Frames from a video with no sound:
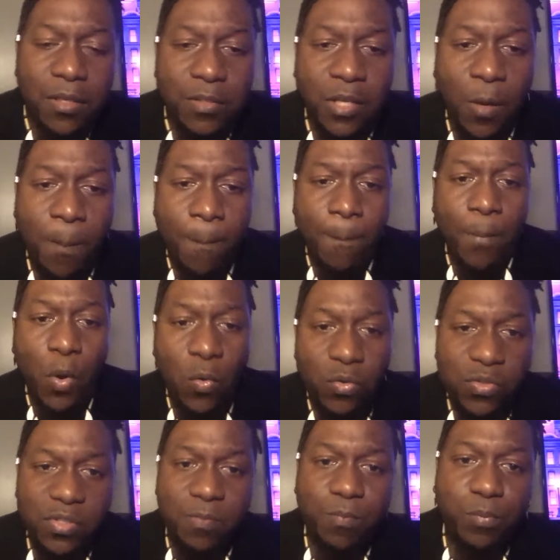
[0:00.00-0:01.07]
the
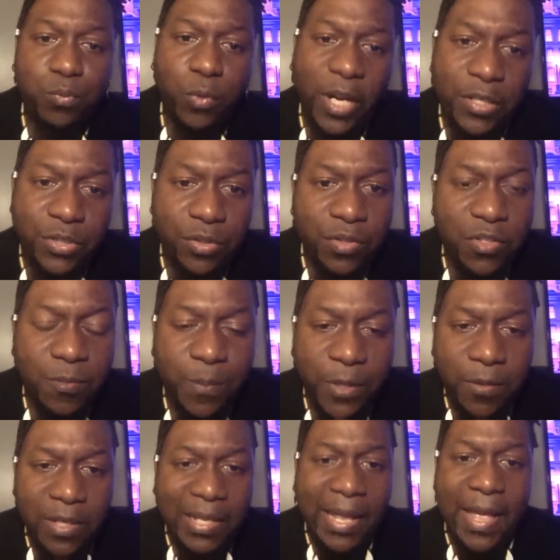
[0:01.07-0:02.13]
most pressured
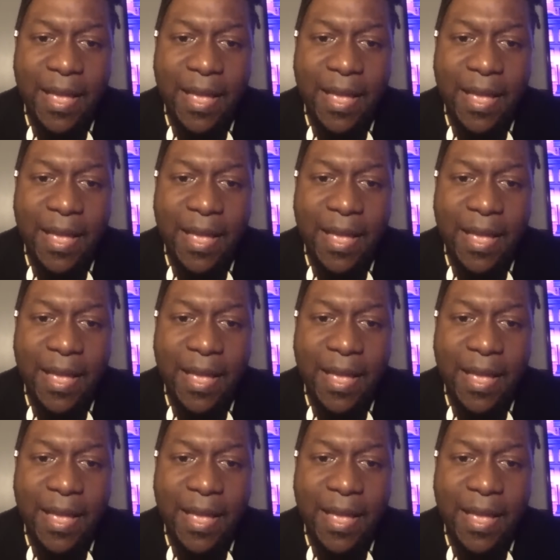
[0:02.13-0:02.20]
spirit I